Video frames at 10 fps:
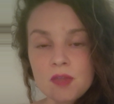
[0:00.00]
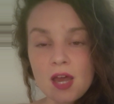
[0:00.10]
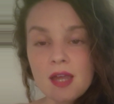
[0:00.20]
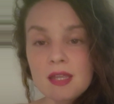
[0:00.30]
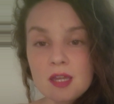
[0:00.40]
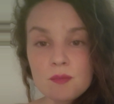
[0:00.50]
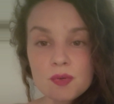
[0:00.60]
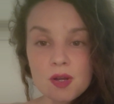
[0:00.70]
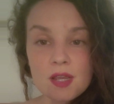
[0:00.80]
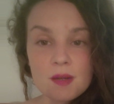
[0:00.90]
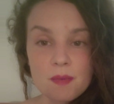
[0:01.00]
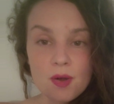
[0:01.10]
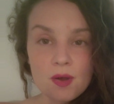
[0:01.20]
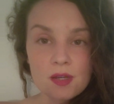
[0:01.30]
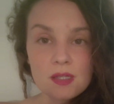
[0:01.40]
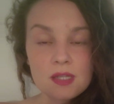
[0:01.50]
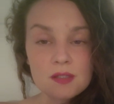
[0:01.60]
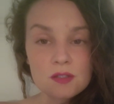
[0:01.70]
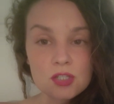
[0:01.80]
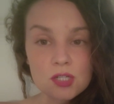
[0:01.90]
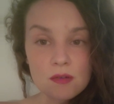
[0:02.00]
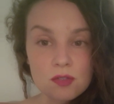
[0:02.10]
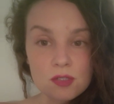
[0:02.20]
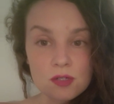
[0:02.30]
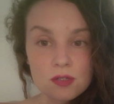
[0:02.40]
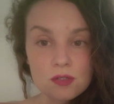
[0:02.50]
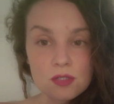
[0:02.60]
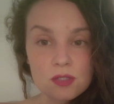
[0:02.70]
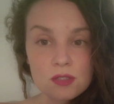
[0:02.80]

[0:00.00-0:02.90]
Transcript: I get preyed upon in the shelters.